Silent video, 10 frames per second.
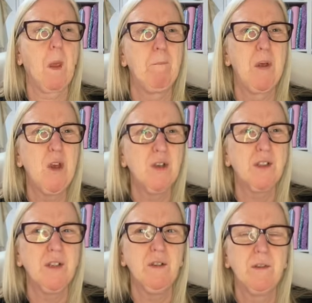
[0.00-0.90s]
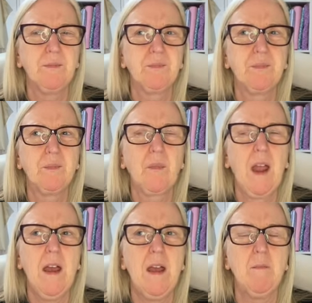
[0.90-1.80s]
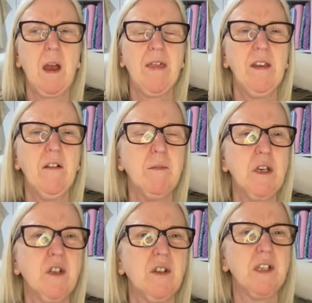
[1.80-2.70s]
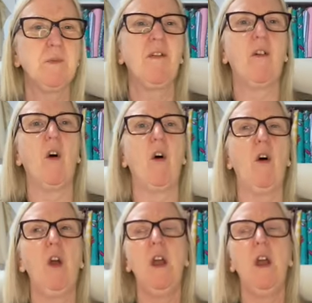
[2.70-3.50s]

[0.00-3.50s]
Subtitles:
person. I think I've mentioned this before.